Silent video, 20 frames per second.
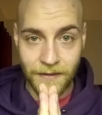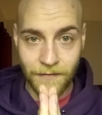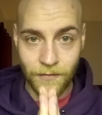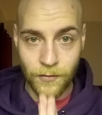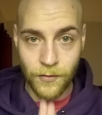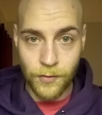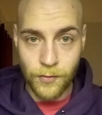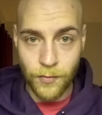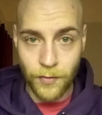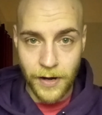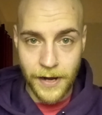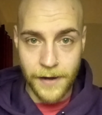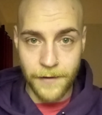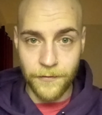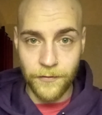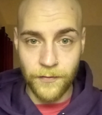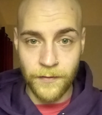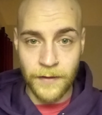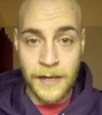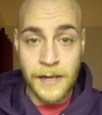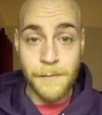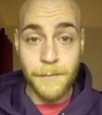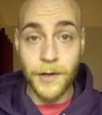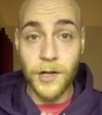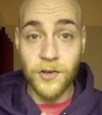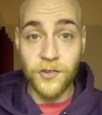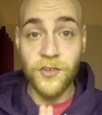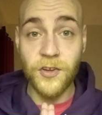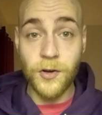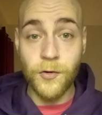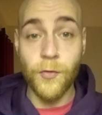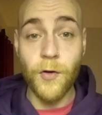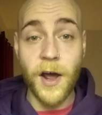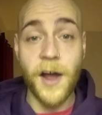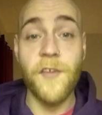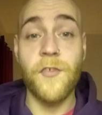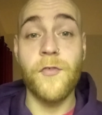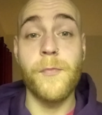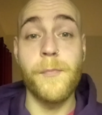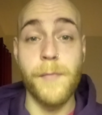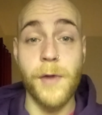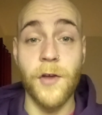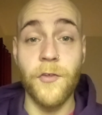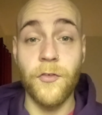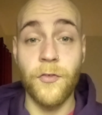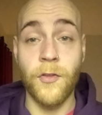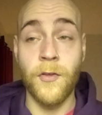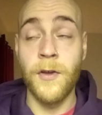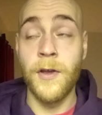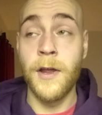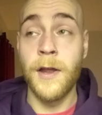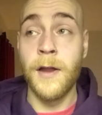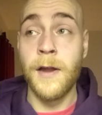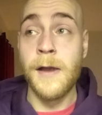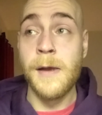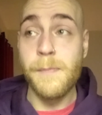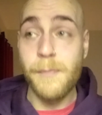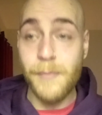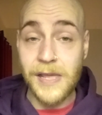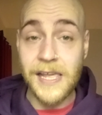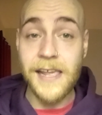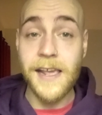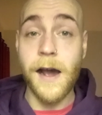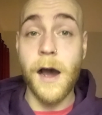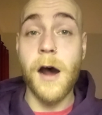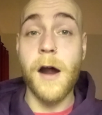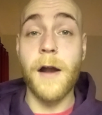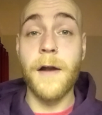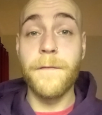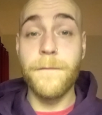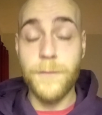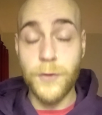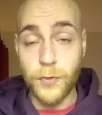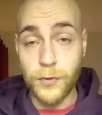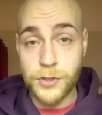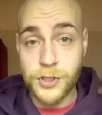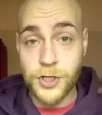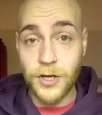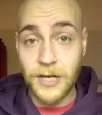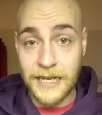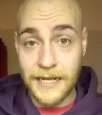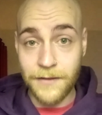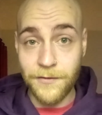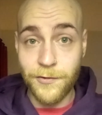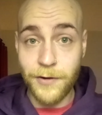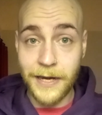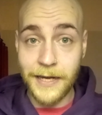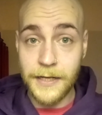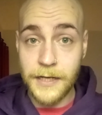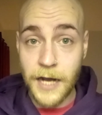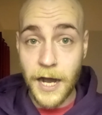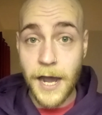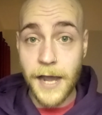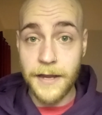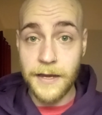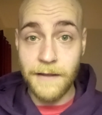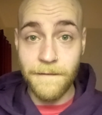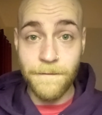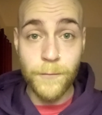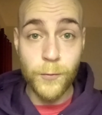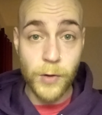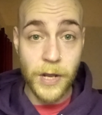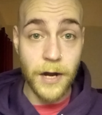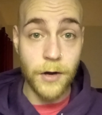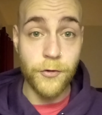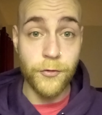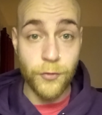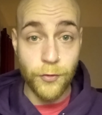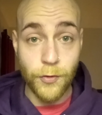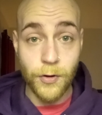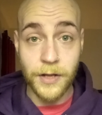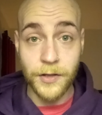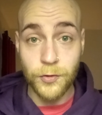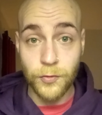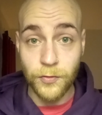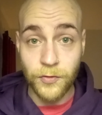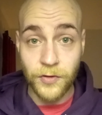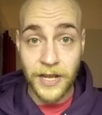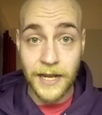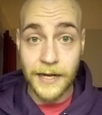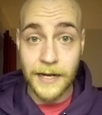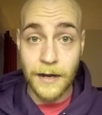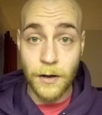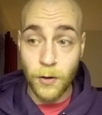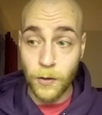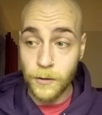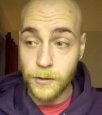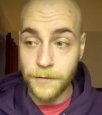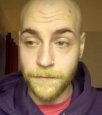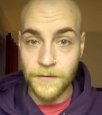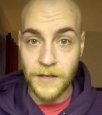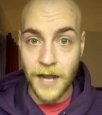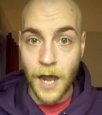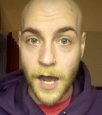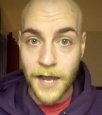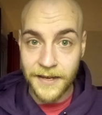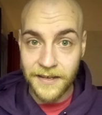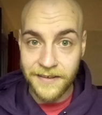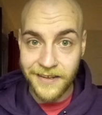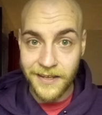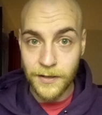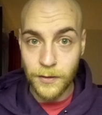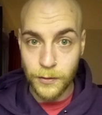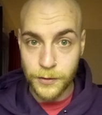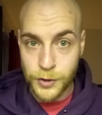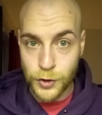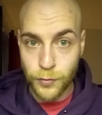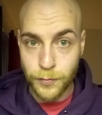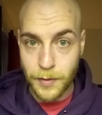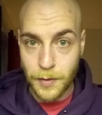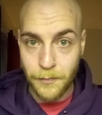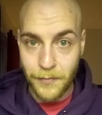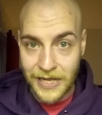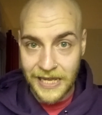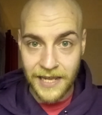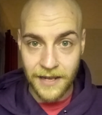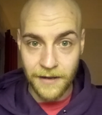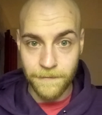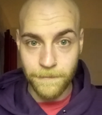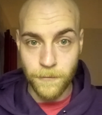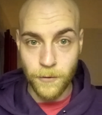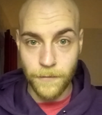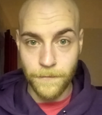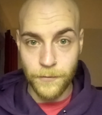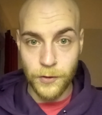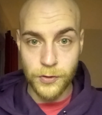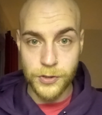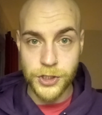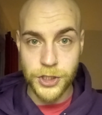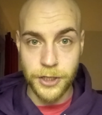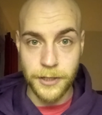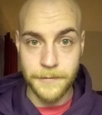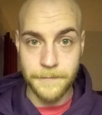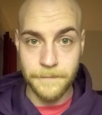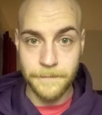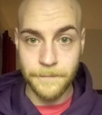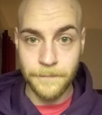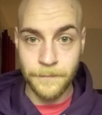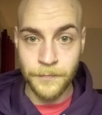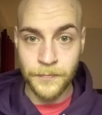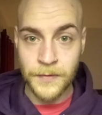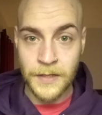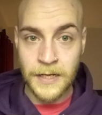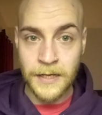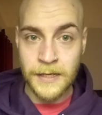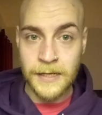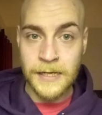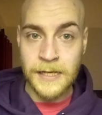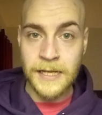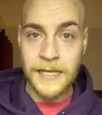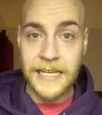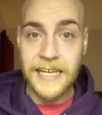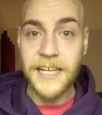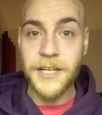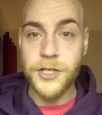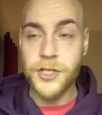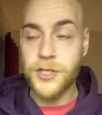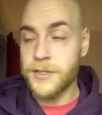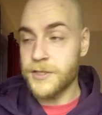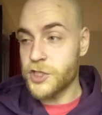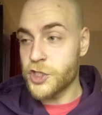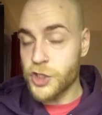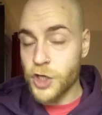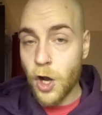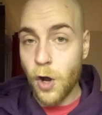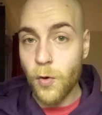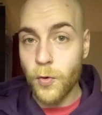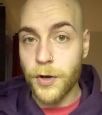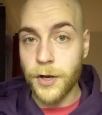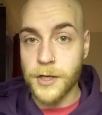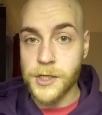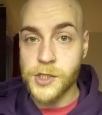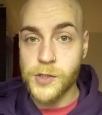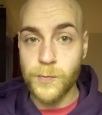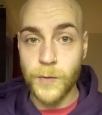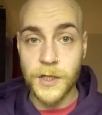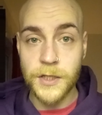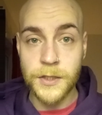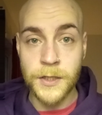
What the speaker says: into Christ, because the Christ must be our future leader and guide if we are truly to take a hold of the ideal human being for the future. He showed us